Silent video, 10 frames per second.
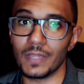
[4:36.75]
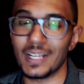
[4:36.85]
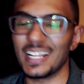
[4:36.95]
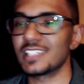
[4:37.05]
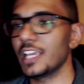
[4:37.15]

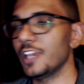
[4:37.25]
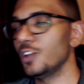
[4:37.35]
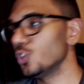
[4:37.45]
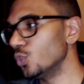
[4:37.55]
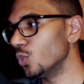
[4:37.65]
Like let's say you
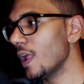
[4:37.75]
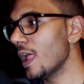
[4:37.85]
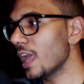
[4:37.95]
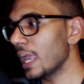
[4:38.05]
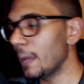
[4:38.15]
do
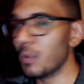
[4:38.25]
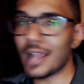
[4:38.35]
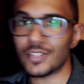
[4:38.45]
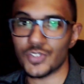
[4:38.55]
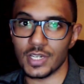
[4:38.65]
a
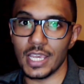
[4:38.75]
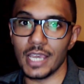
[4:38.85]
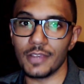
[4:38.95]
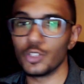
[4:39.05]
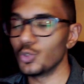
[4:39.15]
block string,
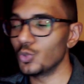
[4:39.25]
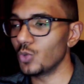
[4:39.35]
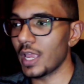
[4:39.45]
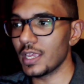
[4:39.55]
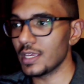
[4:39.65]
yeah, you do
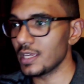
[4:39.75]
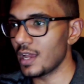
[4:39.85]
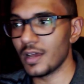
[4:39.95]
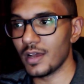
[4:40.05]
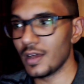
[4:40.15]
a
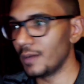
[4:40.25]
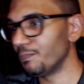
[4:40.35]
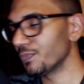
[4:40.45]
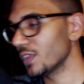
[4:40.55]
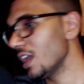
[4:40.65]
uh,
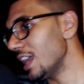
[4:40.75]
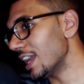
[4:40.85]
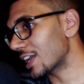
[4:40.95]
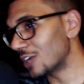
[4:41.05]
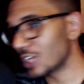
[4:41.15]
a
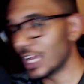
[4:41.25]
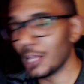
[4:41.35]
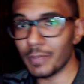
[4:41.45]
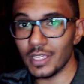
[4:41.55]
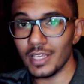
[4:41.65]
crouching
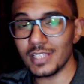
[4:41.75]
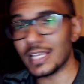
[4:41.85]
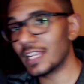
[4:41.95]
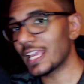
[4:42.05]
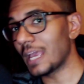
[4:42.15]
LP,
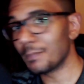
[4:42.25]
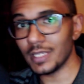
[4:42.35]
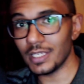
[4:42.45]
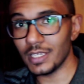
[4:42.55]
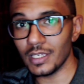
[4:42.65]
standing
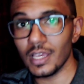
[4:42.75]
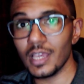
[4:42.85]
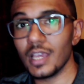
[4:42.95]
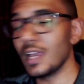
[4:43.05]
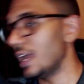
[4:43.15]
MP,
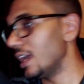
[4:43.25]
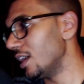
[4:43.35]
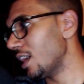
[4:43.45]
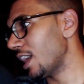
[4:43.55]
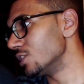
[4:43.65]

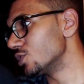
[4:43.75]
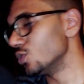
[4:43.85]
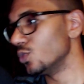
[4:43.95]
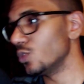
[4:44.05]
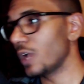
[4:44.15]
uh,
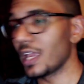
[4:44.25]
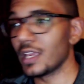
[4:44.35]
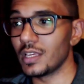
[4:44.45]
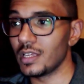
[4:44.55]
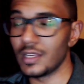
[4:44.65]
into
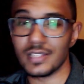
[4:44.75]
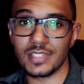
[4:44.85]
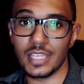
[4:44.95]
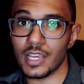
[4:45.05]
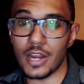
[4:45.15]
a let's
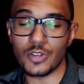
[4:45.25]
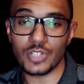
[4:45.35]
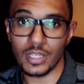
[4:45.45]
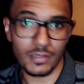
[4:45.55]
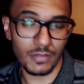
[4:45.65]
say a
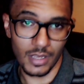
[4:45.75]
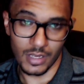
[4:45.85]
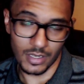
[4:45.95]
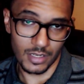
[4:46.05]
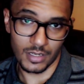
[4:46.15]
crouching
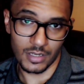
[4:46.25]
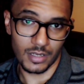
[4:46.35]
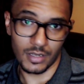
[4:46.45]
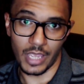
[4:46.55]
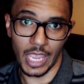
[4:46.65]

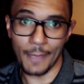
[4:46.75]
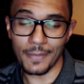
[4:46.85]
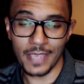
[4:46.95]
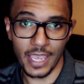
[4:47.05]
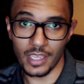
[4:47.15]
uh,
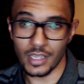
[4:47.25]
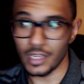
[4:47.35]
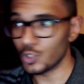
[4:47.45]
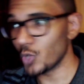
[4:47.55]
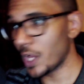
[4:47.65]
MK
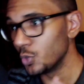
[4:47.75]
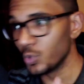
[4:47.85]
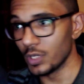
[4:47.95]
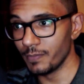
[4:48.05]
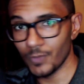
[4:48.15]
into
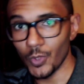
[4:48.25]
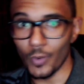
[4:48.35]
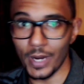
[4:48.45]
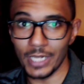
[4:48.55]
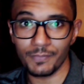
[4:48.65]
Hadouken. All
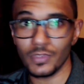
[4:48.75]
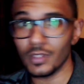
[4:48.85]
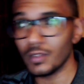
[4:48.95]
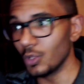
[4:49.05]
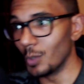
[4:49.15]
right,
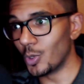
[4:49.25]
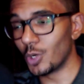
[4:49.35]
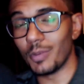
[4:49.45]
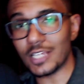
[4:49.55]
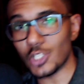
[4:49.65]
the
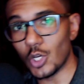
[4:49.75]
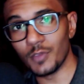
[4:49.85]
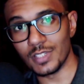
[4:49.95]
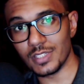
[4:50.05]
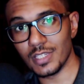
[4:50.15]
opponent blocks all
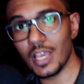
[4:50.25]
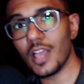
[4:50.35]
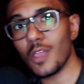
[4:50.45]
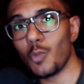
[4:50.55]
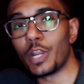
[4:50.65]
of this.
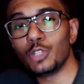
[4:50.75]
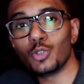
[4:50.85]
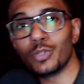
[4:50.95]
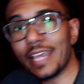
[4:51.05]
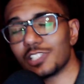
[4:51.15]
What do you
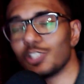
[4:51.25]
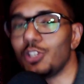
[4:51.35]
do next?